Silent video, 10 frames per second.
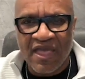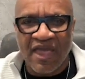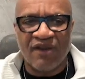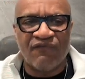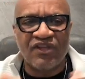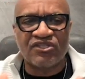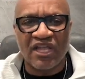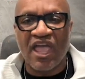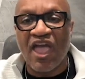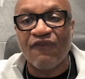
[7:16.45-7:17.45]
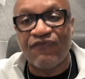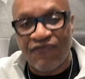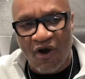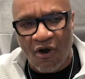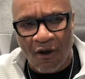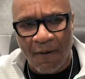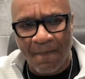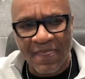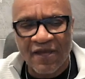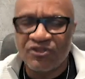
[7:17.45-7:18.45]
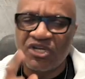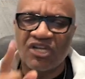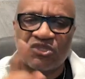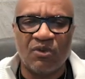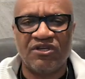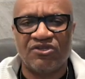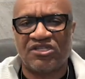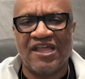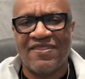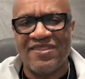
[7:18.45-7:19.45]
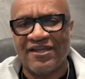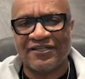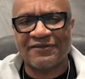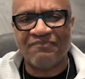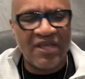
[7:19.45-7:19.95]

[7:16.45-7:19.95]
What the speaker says: and eventually a fall. Chuck Swindoll said this.